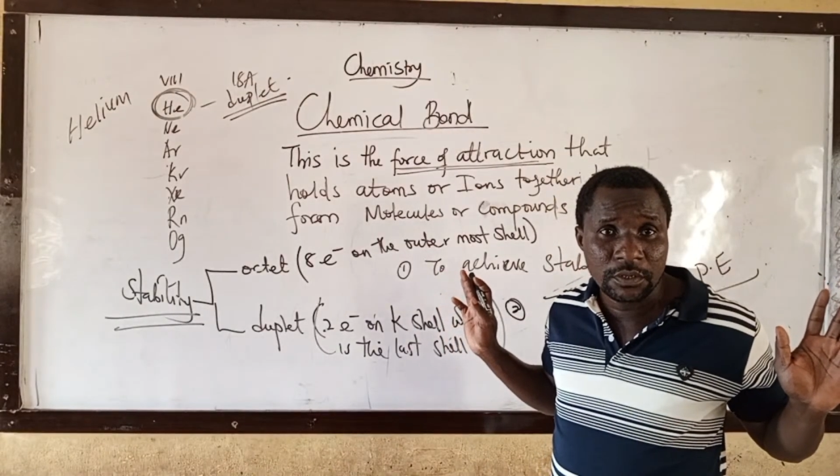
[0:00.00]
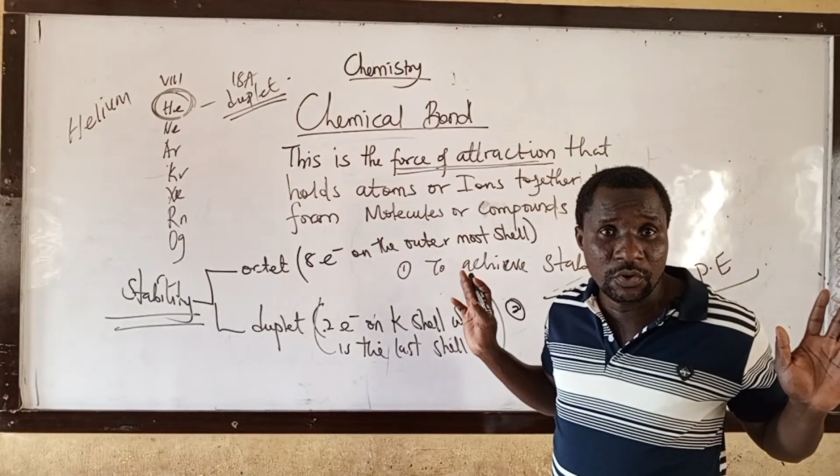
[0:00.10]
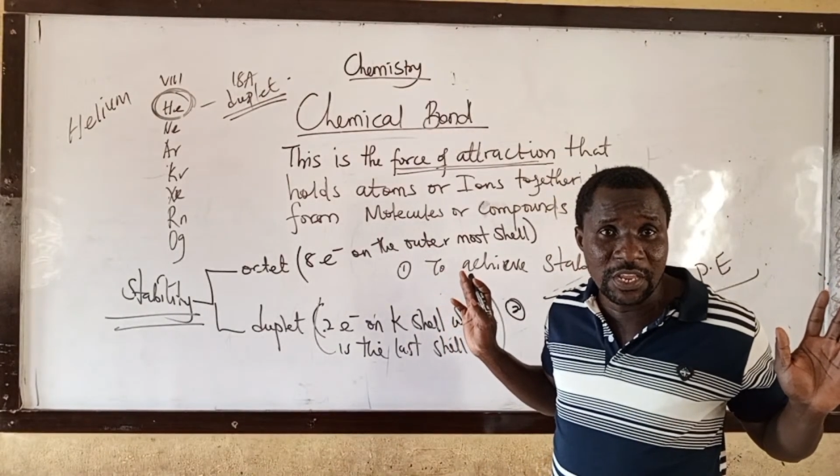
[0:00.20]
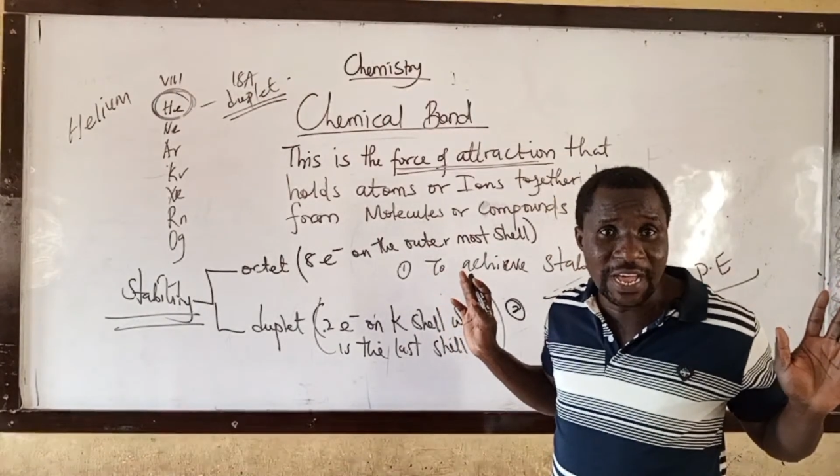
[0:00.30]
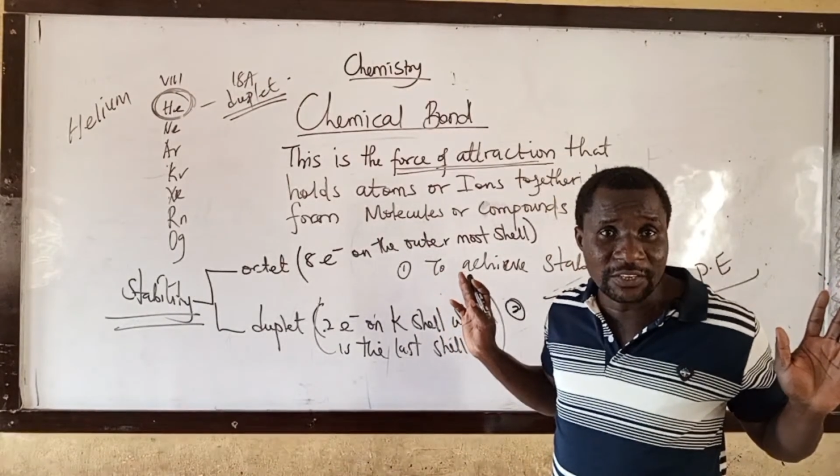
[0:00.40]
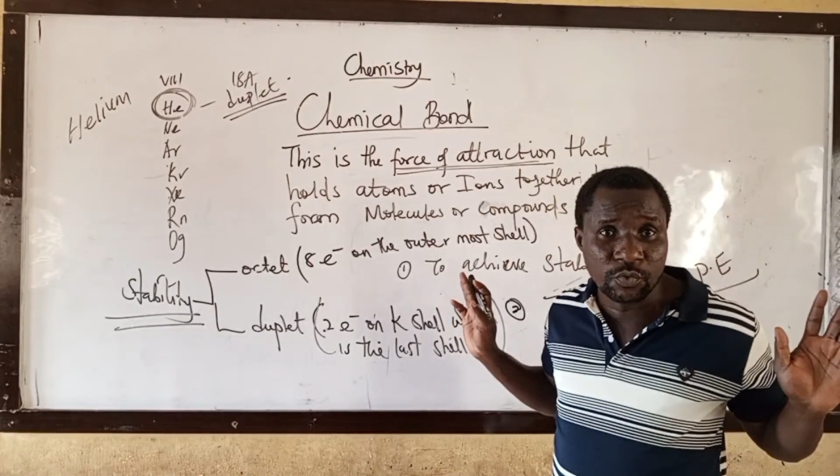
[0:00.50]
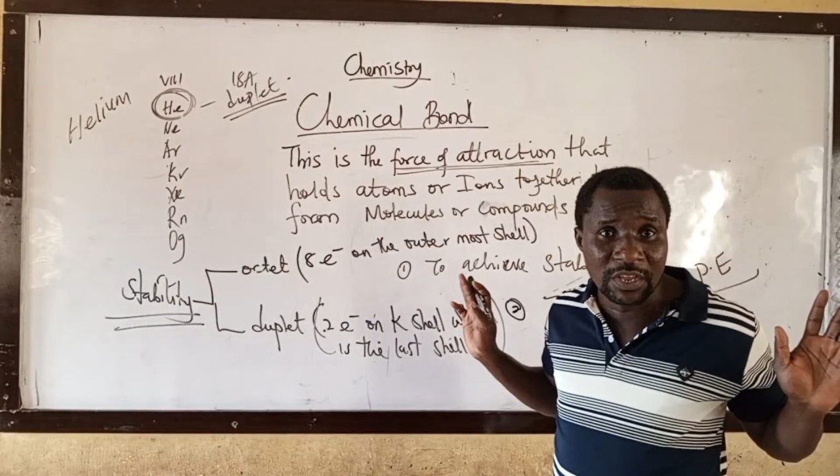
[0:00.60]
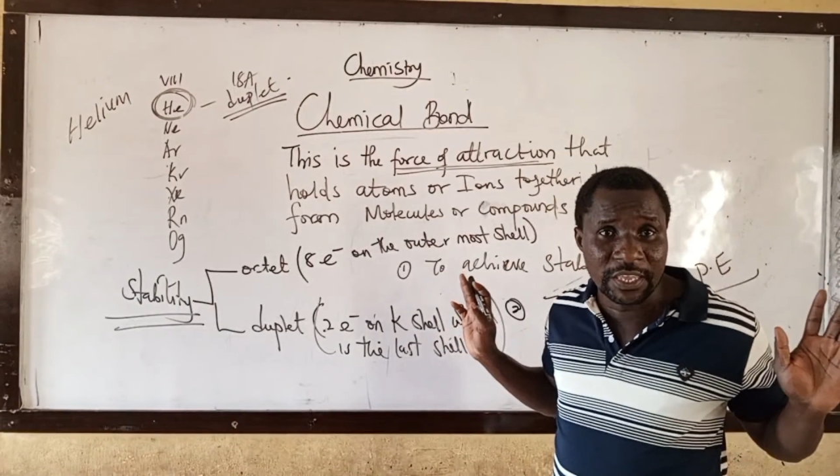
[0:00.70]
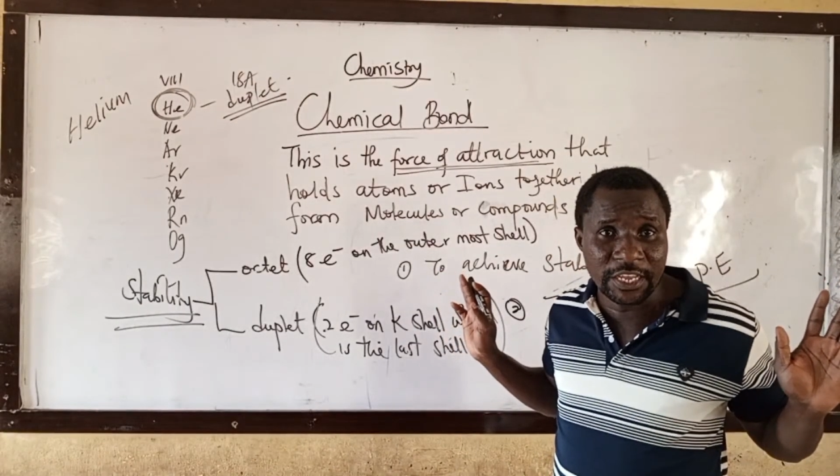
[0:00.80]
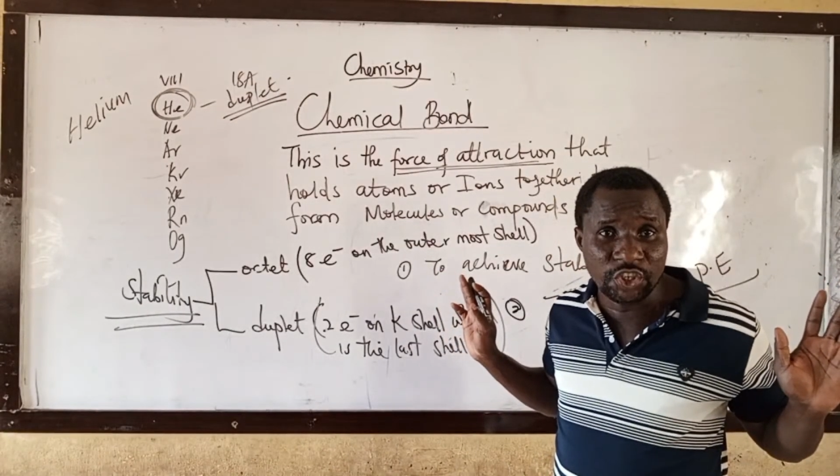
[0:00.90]
It only has
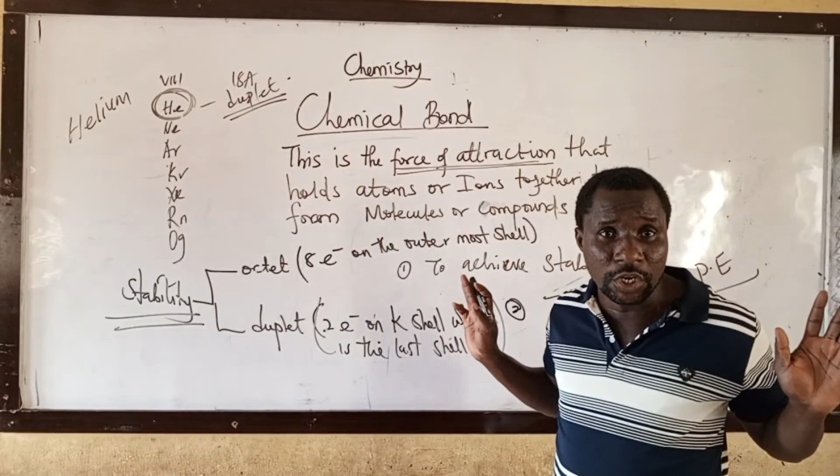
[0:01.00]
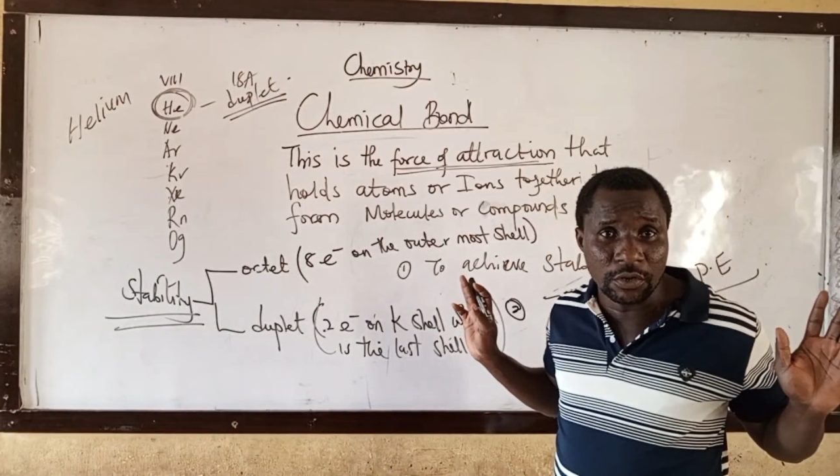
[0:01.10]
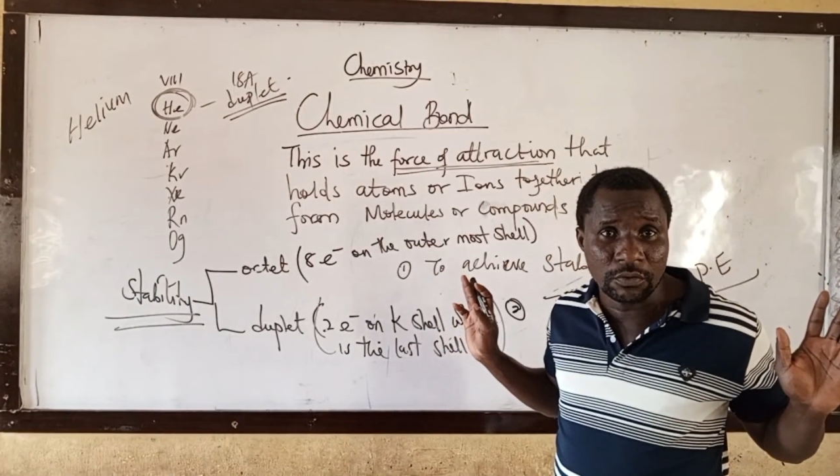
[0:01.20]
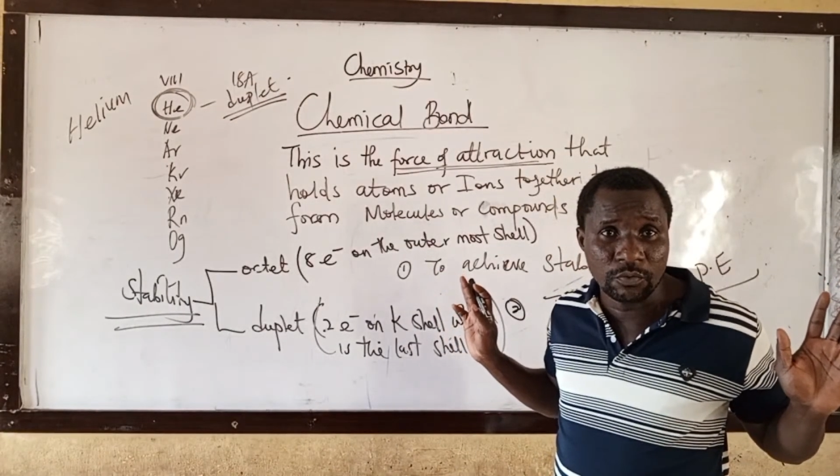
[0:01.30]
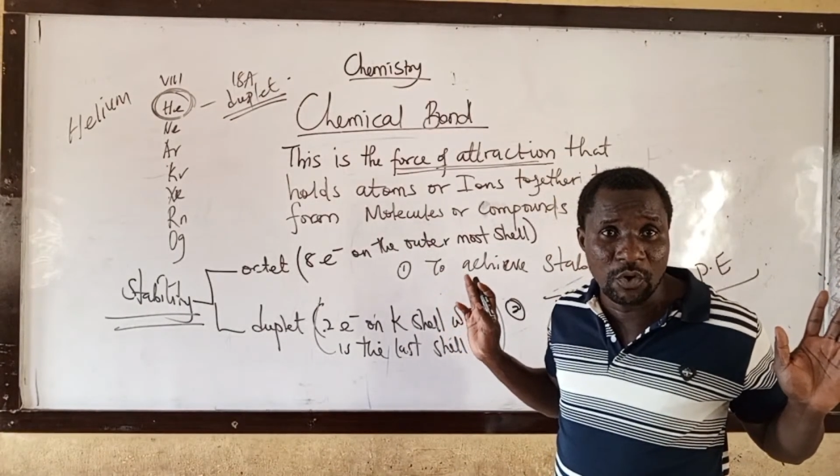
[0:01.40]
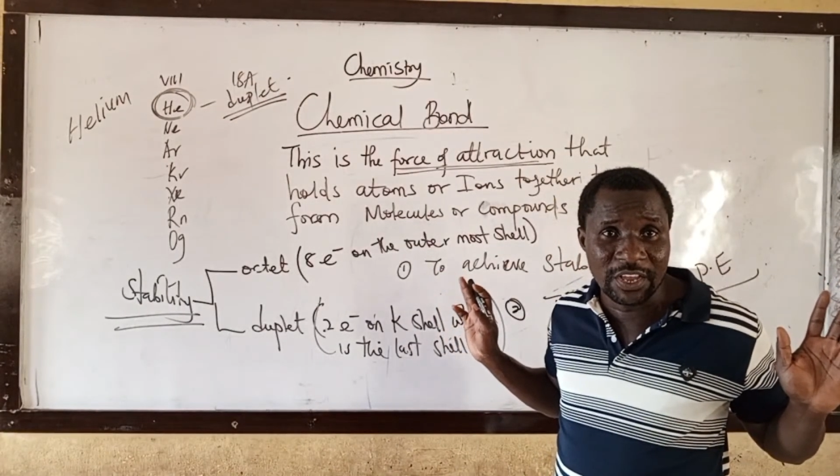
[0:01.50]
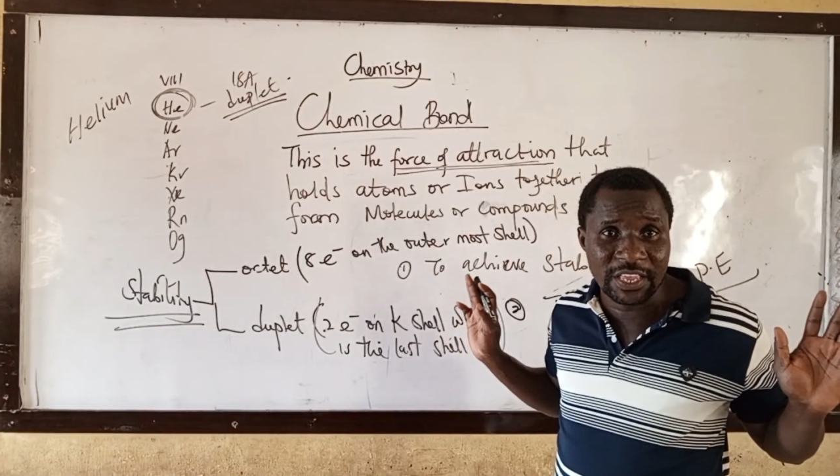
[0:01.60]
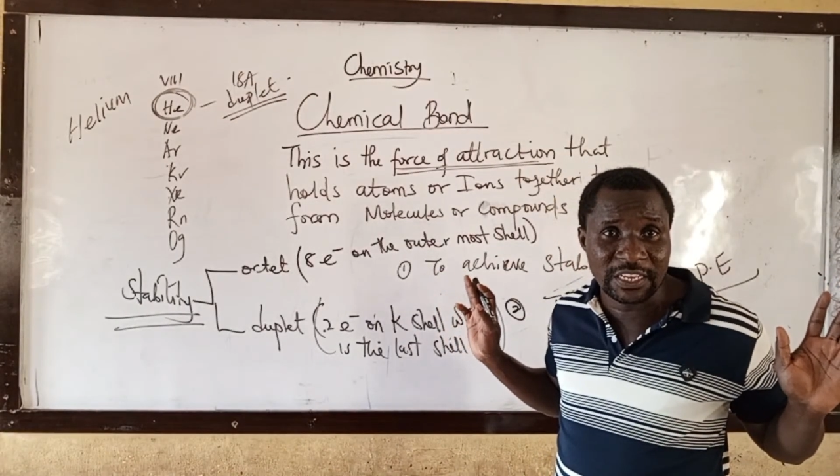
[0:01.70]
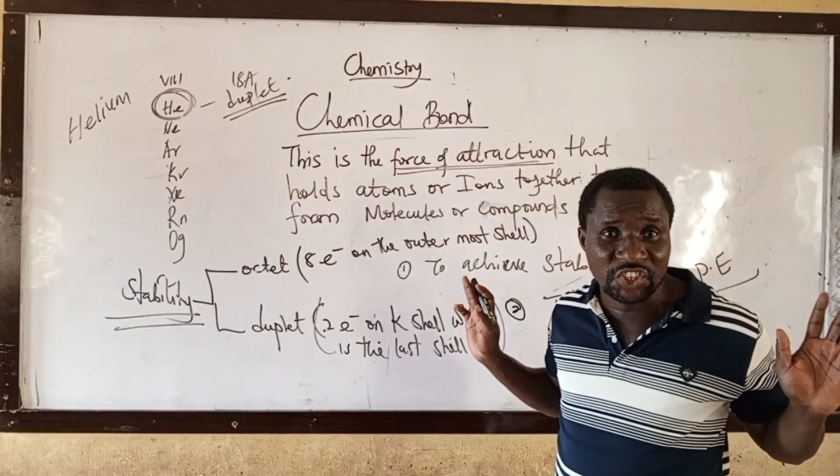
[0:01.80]
one K shell, one